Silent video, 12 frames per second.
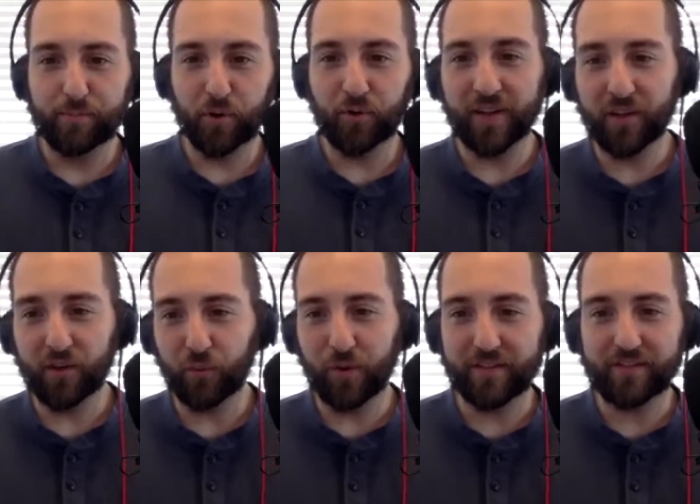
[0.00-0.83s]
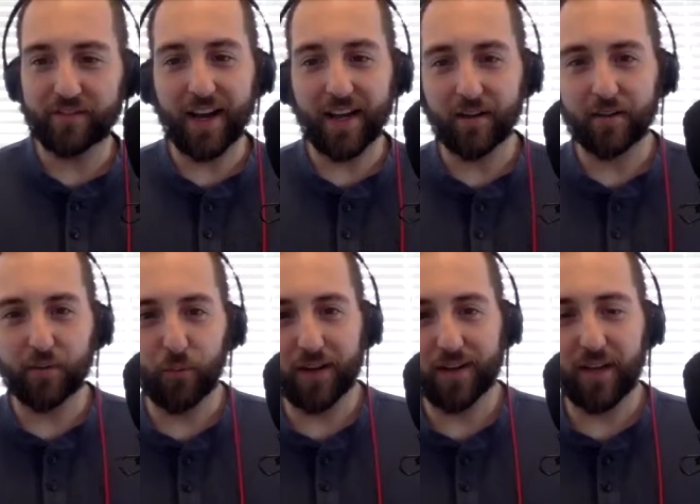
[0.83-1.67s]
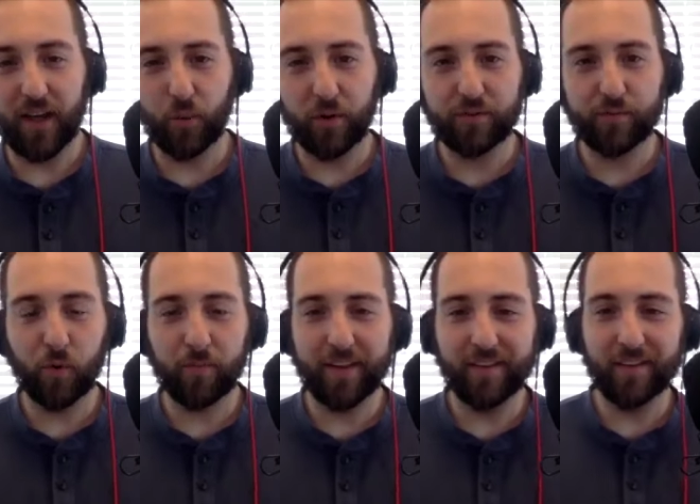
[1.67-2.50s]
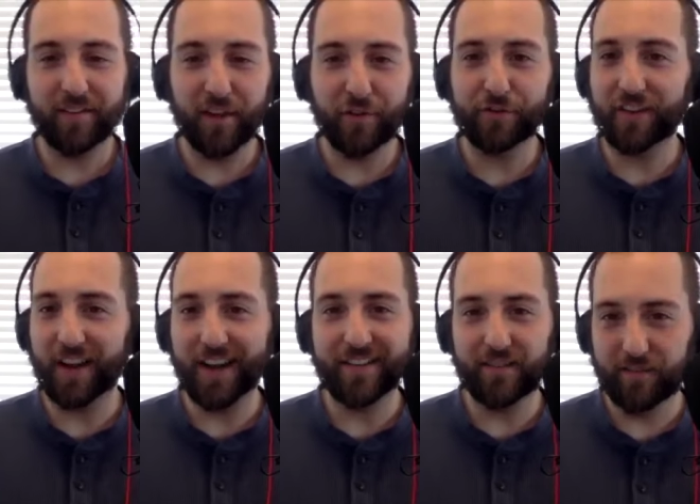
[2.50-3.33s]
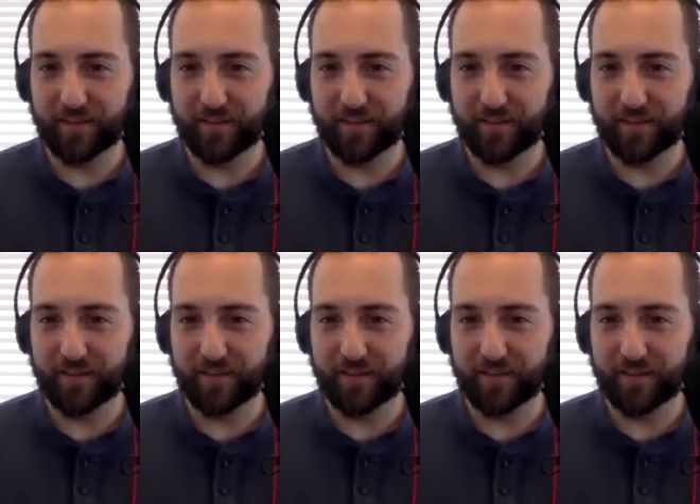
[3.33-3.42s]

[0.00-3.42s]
pulling on one side of uh, what god wants for me and the other side